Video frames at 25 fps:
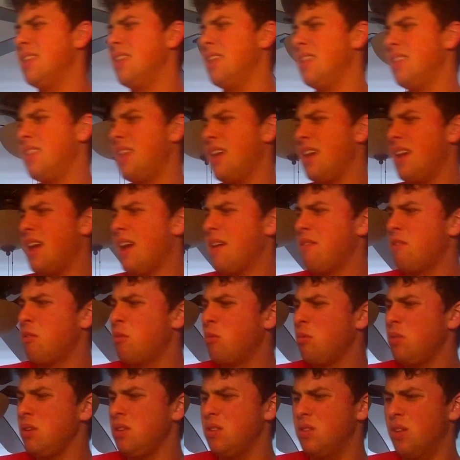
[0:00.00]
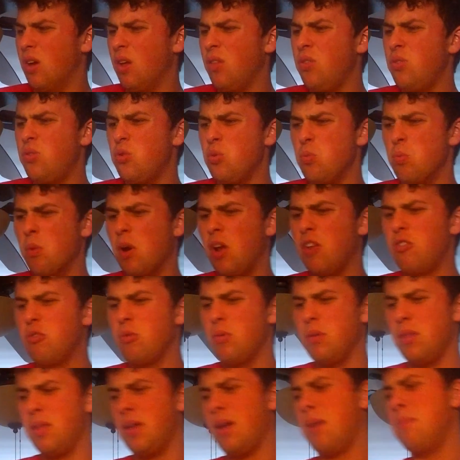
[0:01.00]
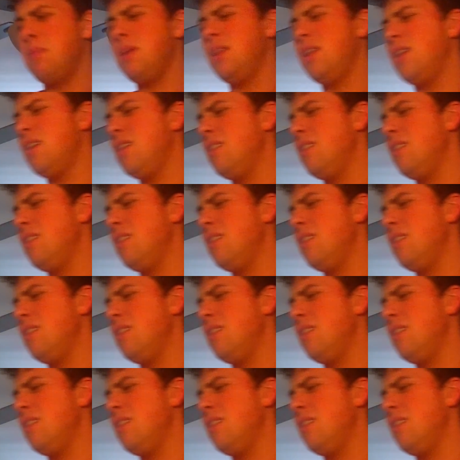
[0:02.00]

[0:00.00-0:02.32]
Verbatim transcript: they haven't really done too much with. I mean,